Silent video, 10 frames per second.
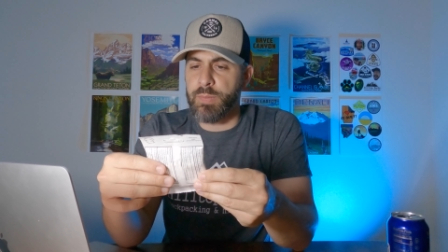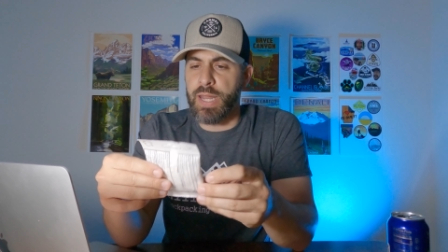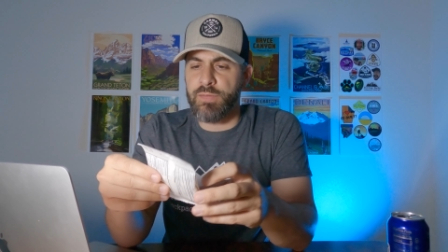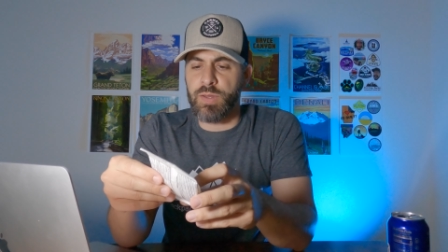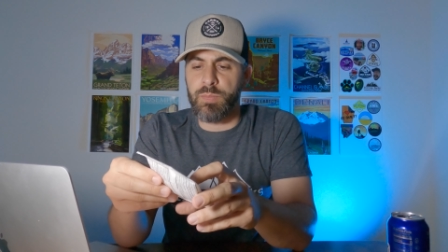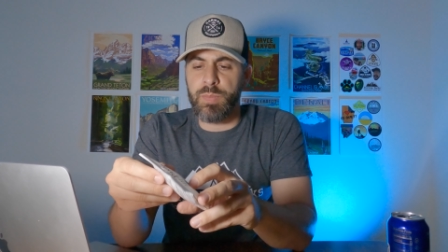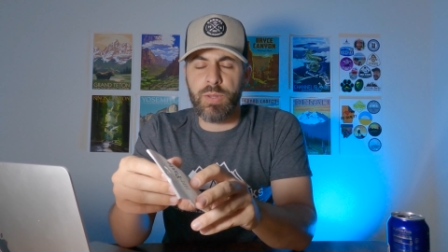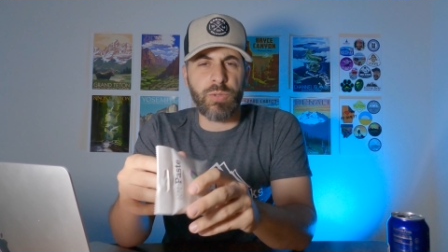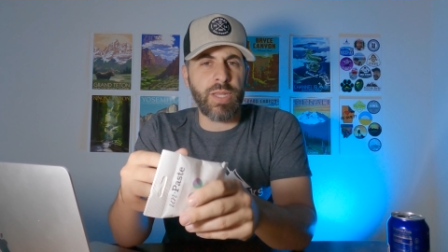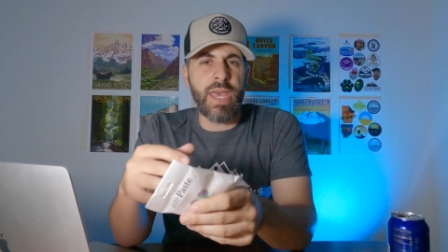I'm gonna have to
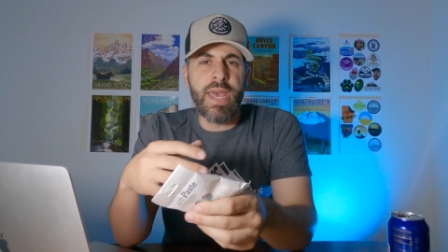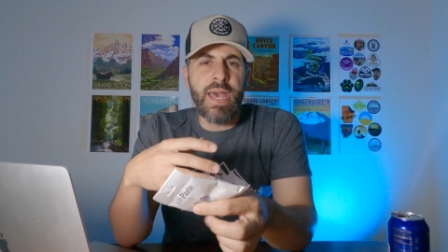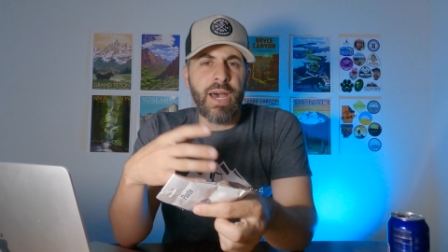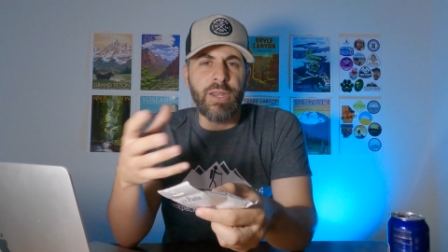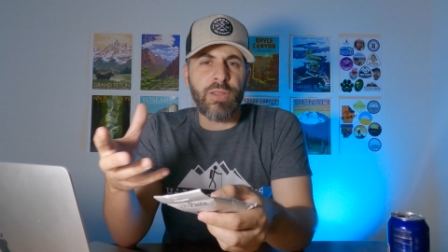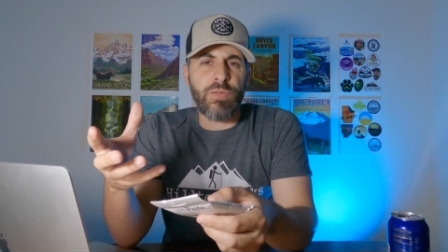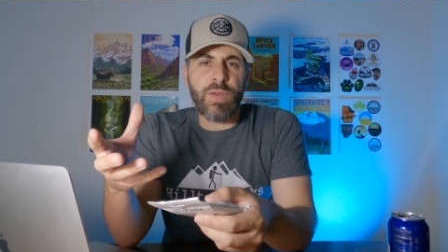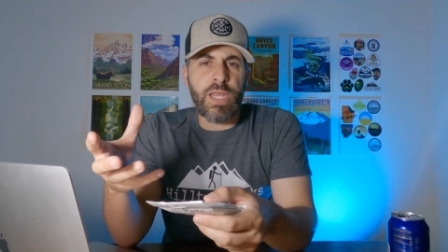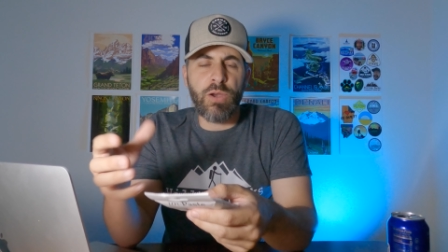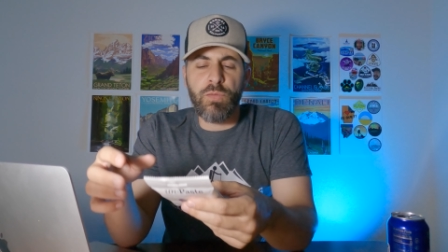build another
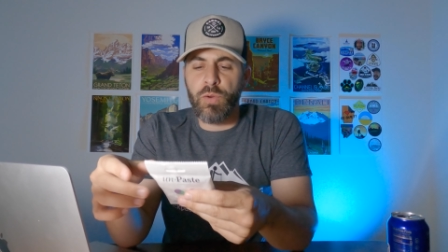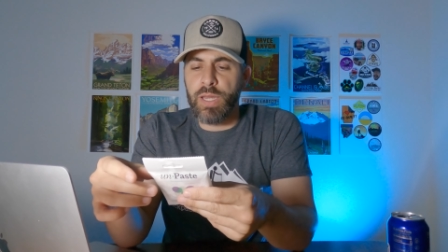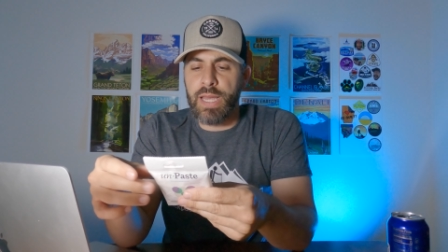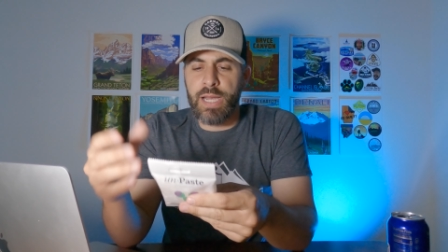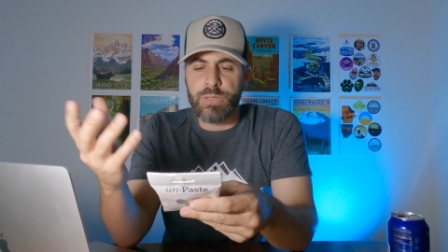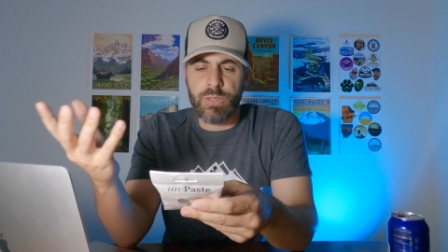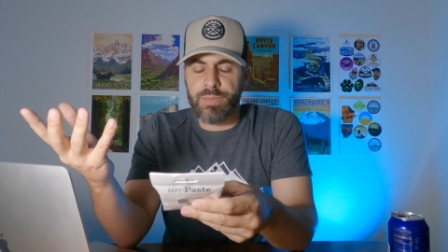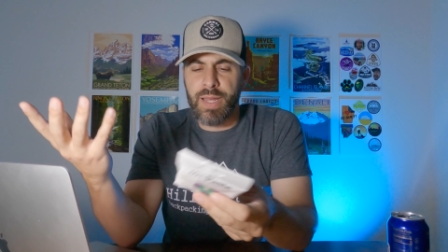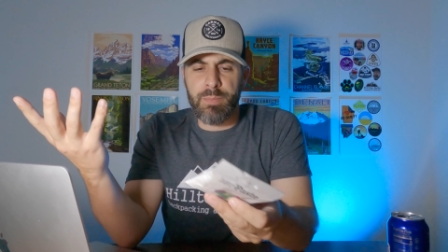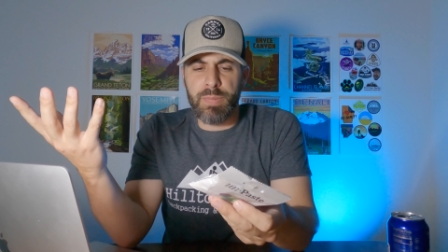video for you guys, or
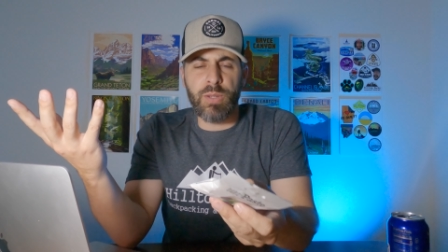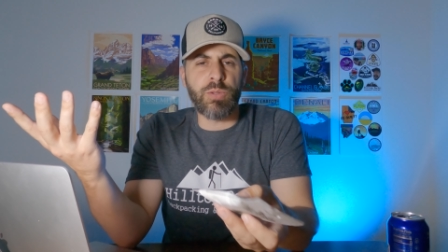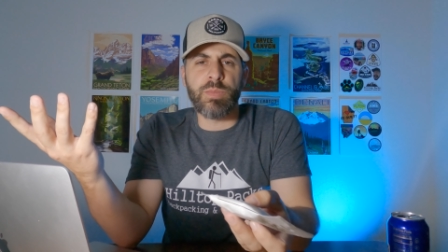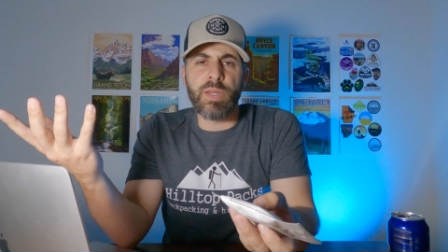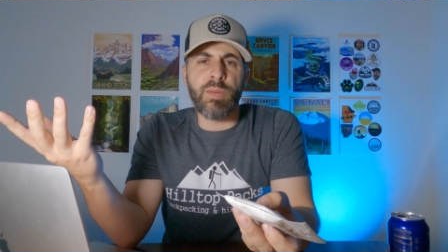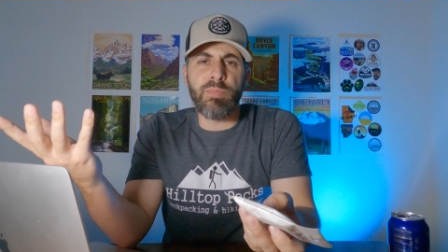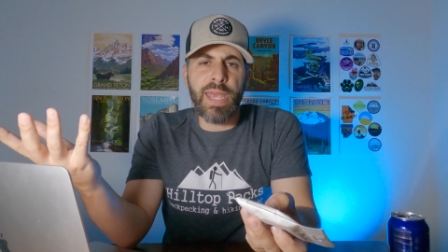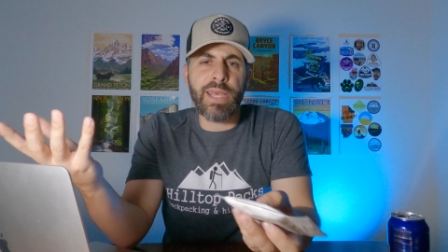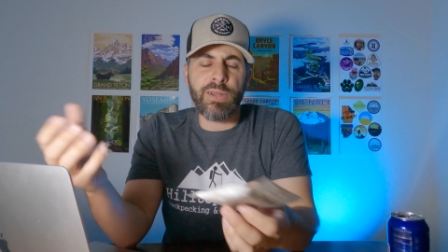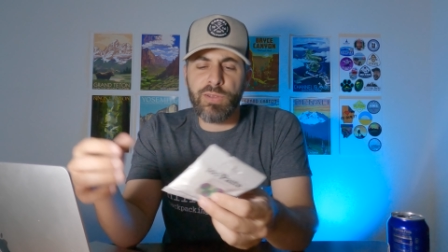not build, but
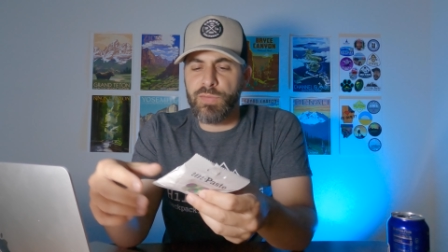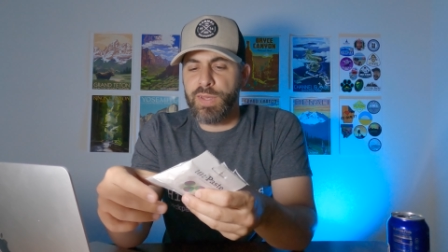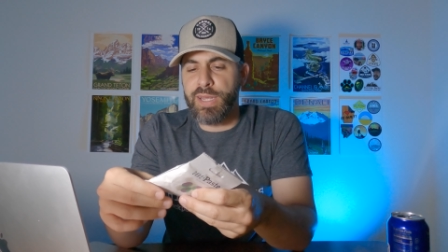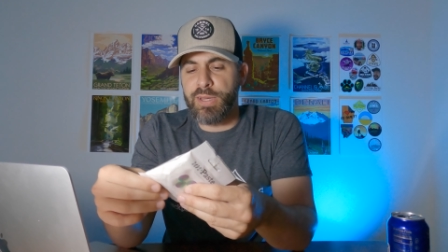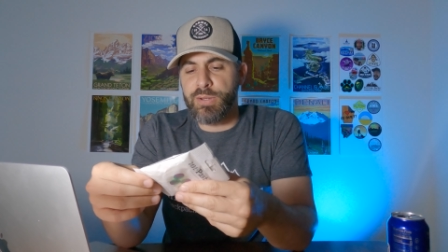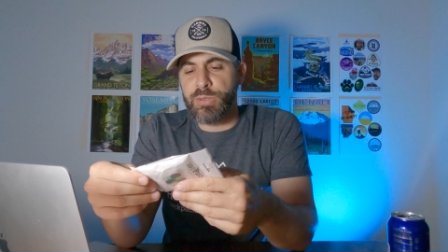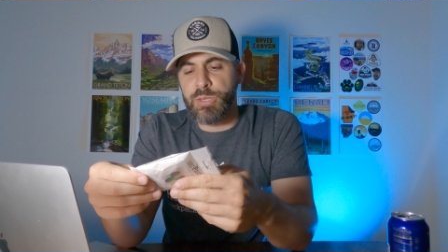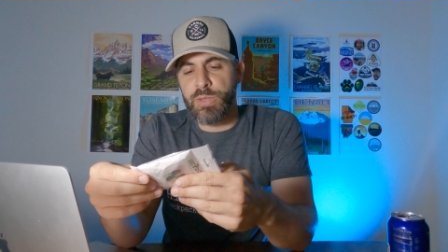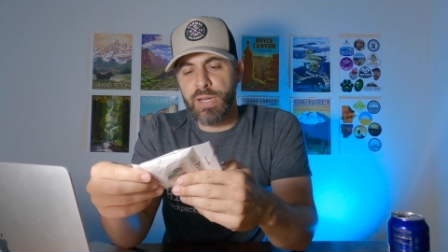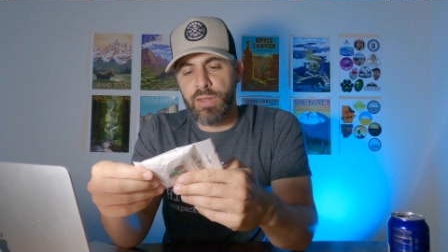make another video,
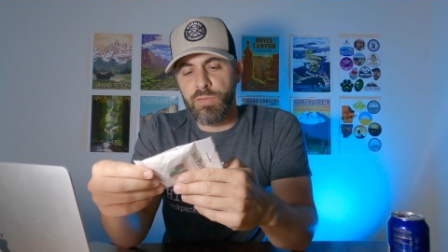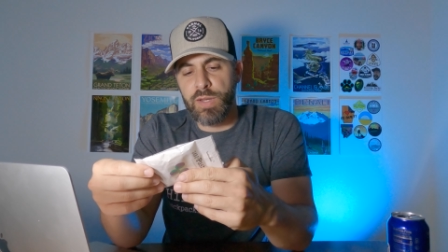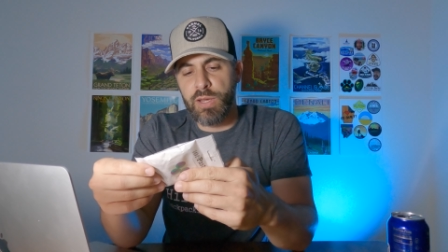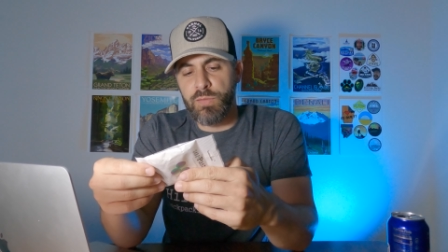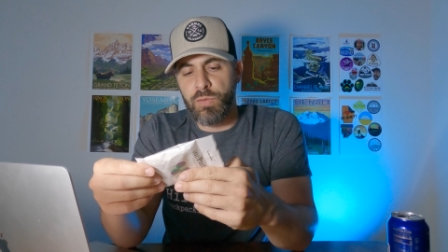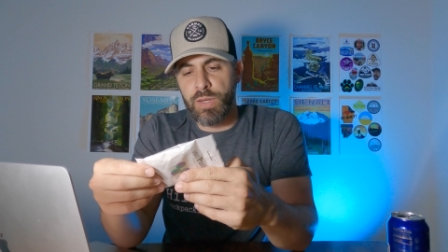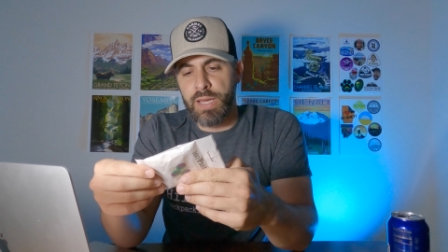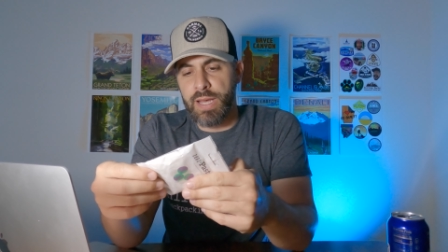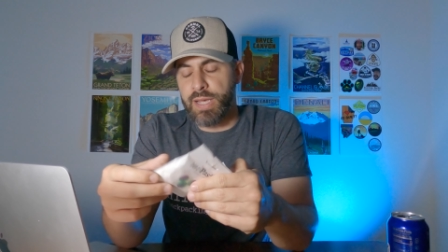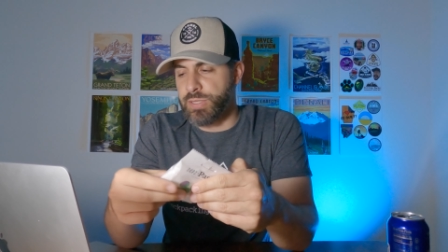shoot another video for you
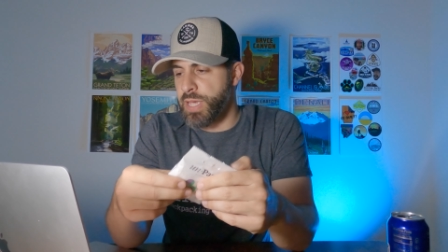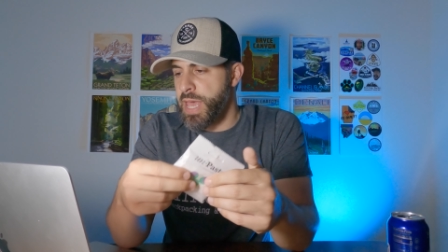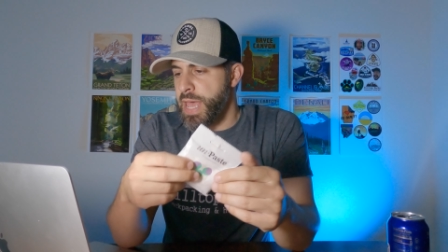guys.